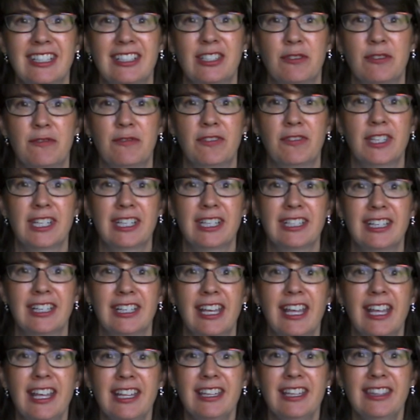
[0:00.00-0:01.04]
to fit it.
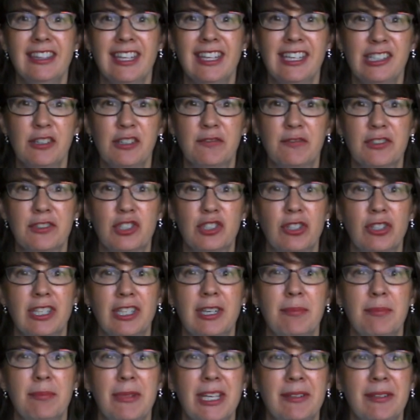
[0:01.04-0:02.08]
Thank you for
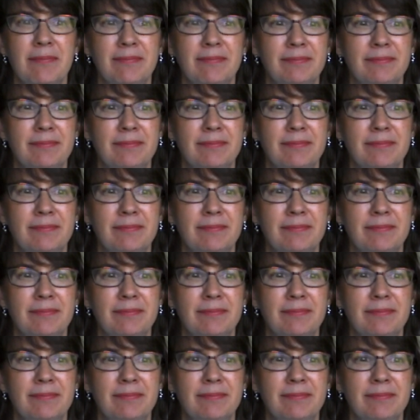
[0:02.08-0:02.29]
joining me.